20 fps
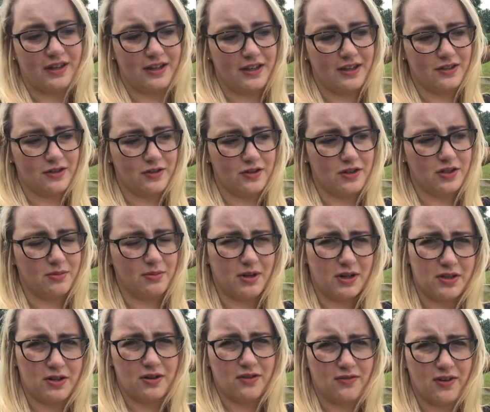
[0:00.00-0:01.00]
it's also by
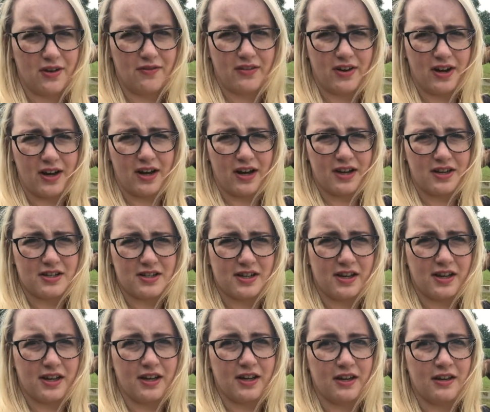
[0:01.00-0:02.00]
doing that that I
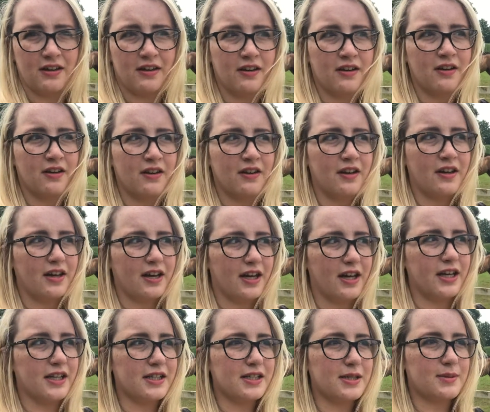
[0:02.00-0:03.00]
actually
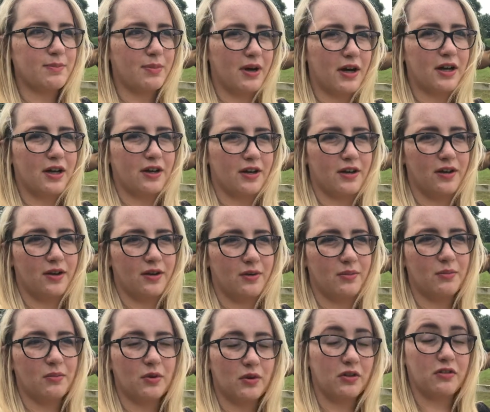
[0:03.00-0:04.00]
inspire
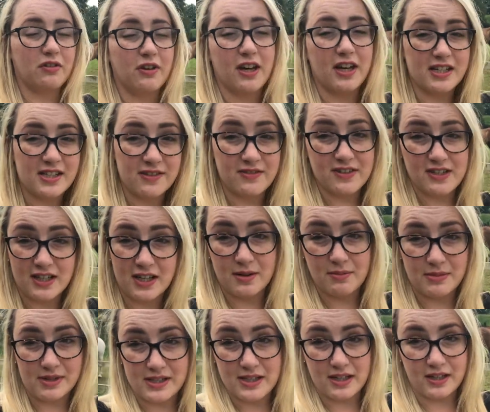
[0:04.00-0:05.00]
more creativity
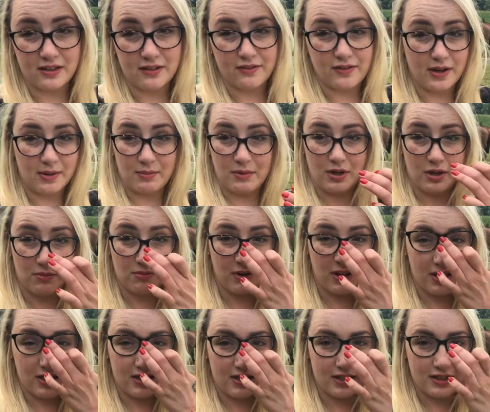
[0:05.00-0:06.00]
in myself and my own
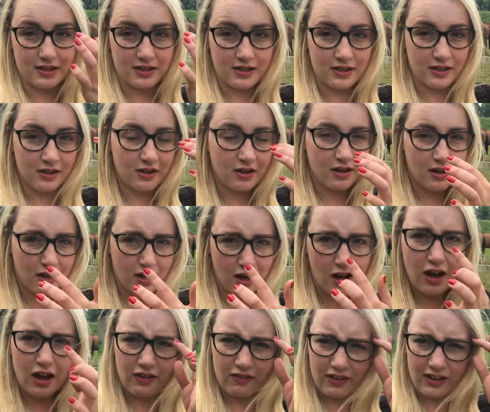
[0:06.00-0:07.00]
practice.
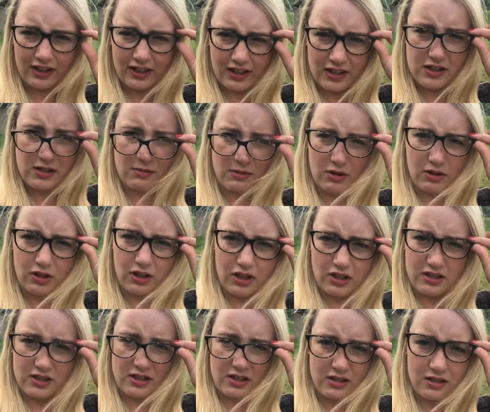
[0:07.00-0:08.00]
I really need some new
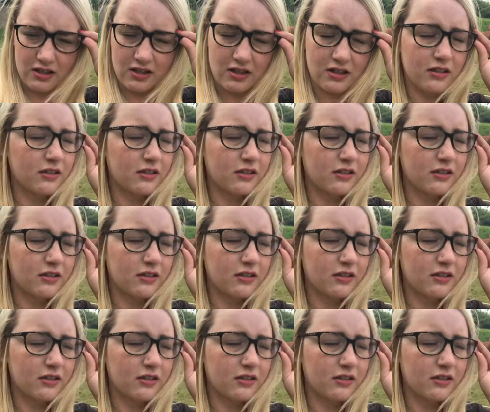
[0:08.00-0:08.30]
glasses.